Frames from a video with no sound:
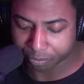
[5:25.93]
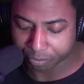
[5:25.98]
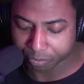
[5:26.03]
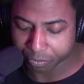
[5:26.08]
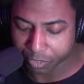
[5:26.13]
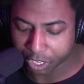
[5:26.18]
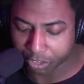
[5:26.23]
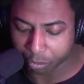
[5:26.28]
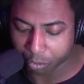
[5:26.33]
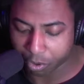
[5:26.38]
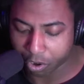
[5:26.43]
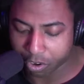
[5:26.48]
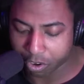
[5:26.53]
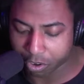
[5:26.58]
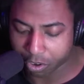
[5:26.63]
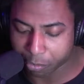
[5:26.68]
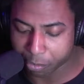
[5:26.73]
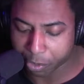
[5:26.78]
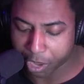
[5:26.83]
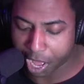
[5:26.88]
is where they're
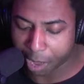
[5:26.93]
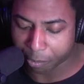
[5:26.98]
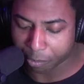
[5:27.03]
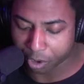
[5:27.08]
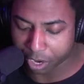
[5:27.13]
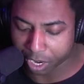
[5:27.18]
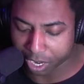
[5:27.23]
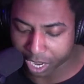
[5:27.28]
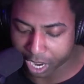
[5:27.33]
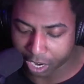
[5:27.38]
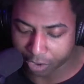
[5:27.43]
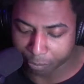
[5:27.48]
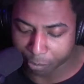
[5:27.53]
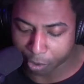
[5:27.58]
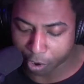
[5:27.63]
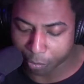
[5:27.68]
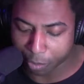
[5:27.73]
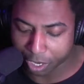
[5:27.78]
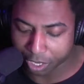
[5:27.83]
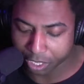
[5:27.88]
going to be operating out of
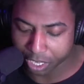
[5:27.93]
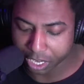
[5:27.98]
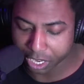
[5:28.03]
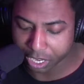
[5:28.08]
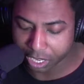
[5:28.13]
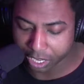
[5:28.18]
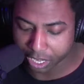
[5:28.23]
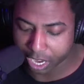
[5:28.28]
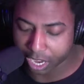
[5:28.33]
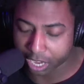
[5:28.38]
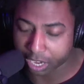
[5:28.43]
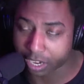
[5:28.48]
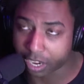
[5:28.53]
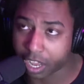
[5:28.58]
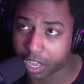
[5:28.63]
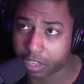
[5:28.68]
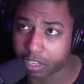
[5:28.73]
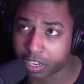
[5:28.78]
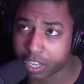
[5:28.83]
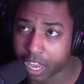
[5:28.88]
permanently. They
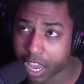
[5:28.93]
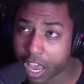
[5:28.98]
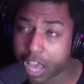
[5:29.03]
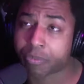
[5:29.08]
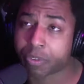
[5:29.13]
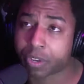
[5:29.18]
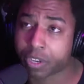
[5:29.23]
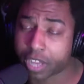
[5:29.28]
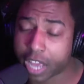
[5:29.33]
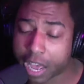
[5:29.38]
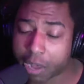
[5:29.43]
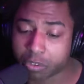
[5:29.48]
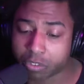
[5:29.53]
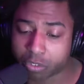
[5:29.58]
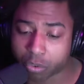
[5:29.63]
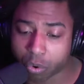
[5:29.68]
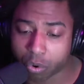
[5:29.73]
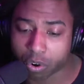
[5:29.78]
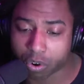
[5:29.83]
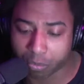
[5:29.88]
have an
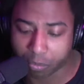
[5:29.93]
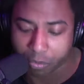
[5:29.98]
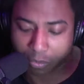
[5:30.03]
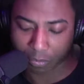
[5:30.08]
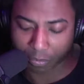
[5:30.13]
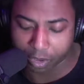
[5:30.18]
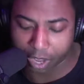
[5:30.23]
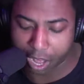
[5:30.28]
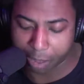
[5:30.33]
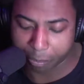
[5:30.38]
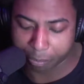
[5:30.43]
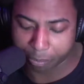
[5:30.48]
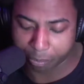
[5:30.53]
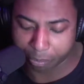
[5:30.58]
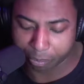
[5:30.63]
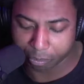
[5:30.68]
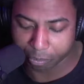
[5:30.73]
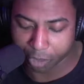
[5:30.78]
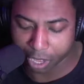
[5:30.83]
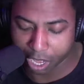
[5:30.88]
outdoor rooftop
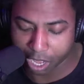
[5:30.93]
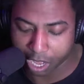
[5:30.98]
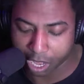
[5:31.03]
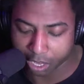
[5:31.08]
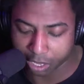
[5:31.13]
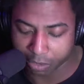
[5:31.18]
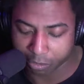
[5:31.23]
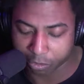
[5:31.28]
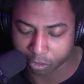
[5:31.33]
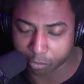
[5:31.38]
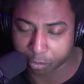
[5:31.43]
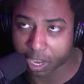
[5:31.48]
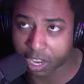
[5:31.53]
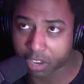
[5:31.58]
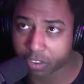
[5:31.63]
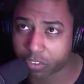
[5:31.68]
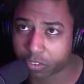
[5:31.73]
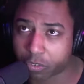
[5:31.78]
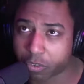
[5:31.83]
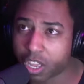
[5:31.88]

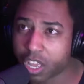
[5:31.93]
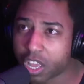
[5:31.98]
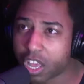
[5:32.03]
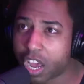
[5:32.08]
space.